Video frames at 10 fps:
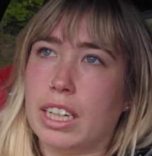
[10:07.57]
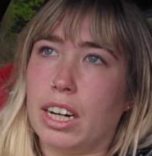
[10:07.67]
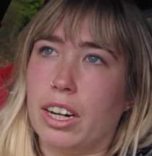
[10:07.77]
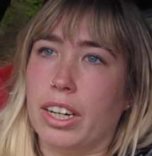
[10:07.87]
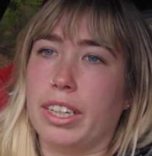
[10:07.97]

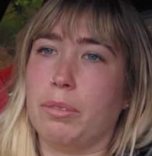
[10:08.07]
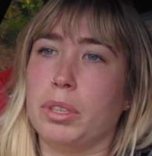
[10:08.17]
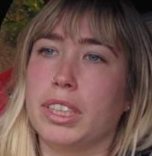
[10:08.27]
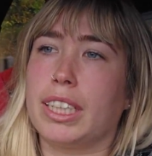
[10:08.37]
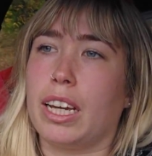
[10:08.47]
I
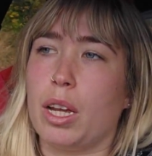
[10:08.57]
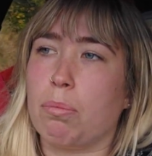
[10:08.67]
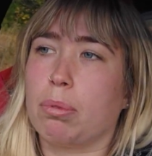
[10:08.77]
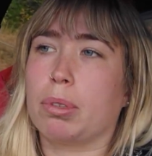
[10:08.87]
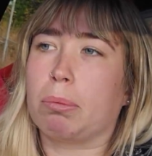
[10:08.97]
would say it
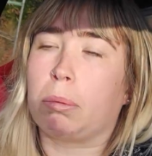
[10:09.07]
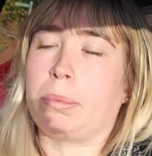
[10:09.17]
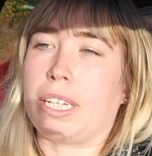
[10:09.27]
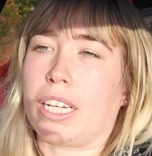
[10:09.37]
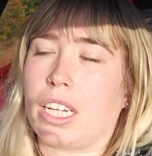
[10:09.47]

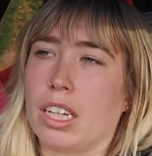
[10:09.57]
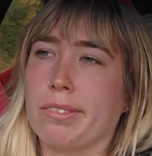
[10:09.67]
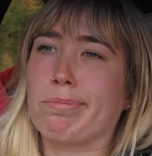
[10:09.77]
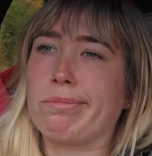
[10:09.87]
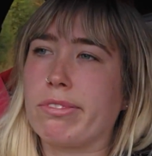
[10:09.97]
probably
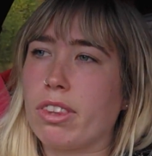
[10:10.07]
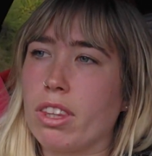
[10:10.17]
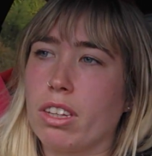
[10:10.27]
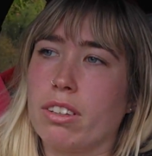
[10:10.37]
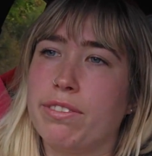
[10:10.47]

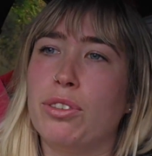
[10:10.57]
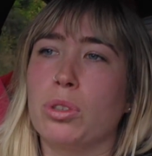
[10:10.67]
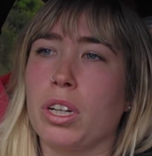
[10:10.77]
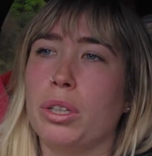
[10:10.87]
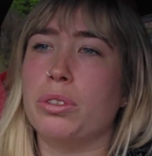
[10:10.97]

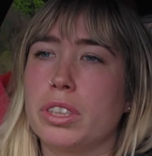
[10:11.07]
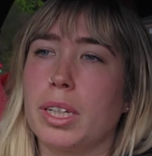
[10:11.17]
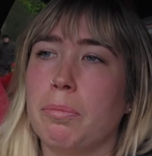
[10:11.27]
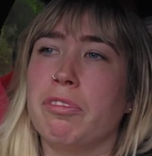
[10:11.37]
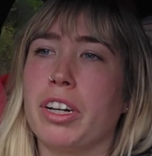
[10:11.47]
foregoes
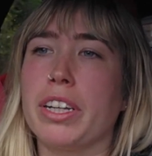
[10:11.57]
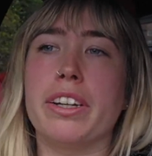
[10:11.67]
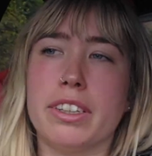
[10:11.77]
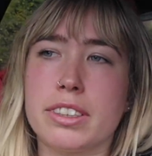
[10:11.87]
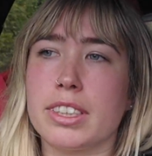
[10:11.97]
some
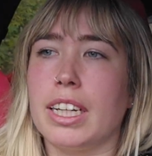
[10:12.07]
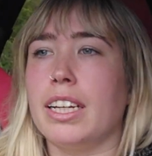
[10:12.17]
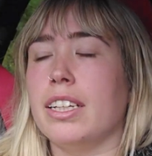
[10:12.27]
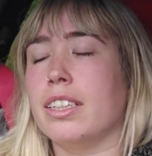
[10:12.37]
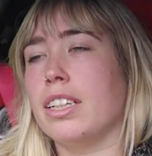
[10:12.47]
funness
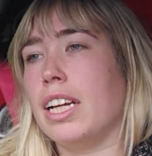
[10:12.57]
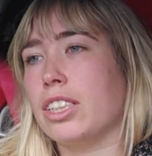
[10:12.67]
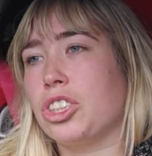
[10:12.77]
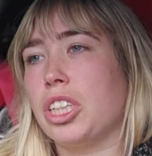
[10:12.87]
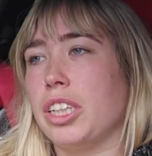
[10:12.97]
in
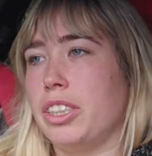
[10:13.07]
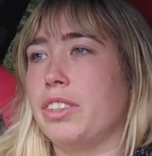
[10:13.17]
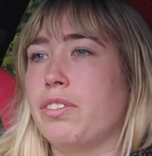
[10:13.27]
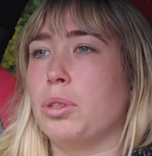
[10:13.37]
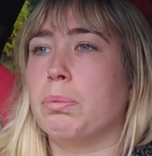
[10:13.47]
exchange
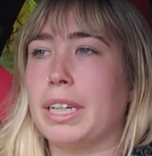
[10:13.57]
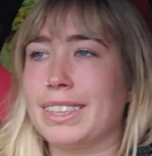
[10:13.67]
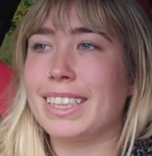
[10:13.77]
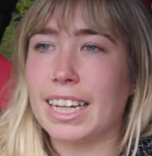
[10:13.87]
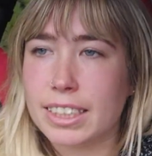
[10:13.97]
for
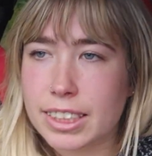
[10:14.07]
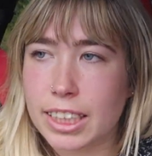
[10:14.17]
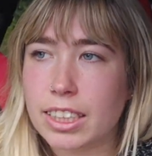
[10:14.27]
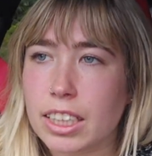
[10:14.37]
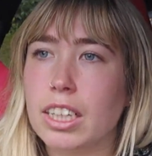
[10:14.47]

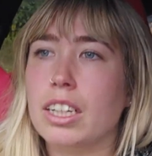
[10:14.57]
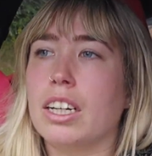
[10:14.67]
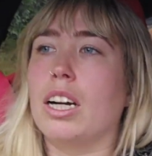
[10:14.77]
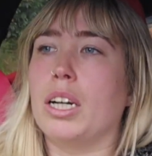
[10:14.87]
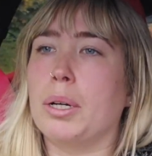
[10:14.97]
practicality.
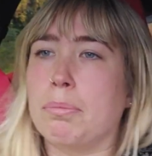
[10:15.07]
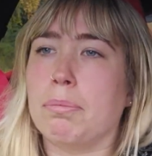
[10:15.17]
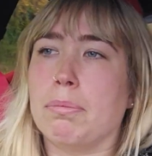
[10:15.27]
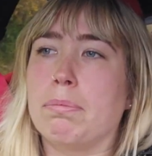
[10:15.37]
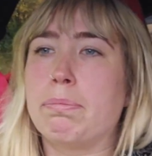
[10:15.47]

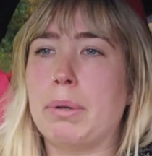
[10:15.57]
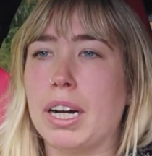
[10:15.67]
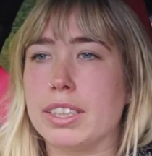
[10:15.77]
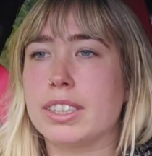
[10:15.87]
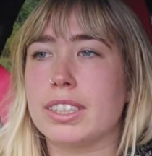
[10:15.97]

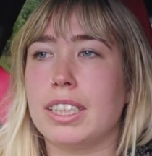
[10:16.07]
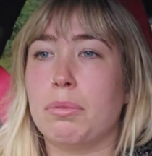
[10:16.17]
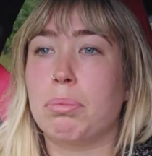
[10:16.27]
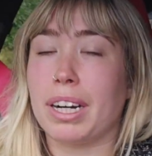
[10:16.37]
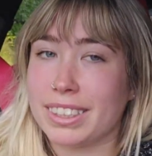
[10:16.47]
But
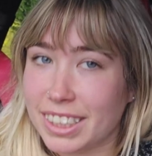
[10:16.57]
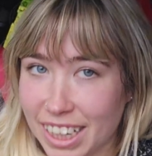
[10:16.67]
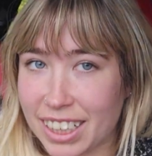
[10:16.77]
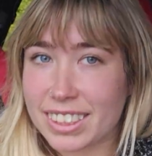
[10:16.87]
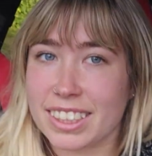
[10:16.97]

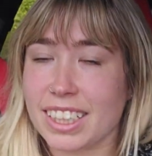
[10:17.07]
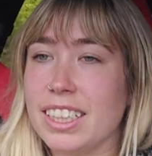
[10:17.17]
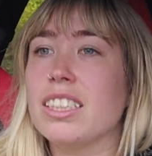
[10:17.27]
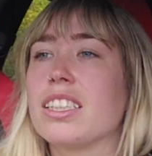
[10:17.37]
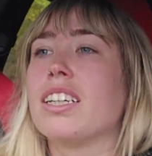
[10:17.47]

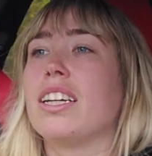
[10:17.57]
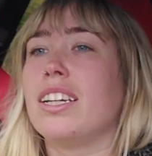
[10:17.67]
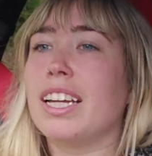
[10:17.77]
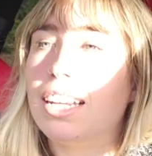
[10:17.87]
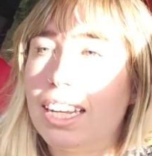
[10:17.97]
practicality
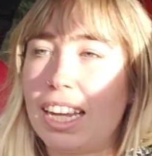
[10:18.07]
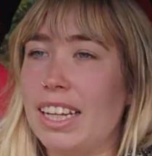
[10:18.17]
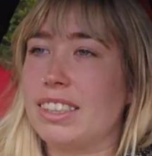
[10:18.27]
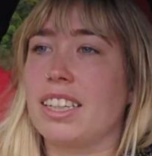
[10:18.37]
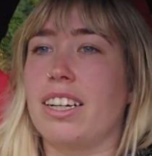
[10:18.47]

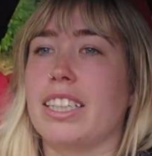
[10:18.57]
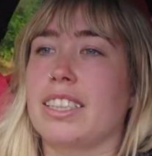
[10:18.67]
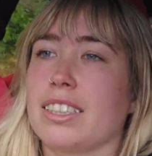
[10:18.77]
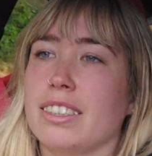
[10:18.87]
is like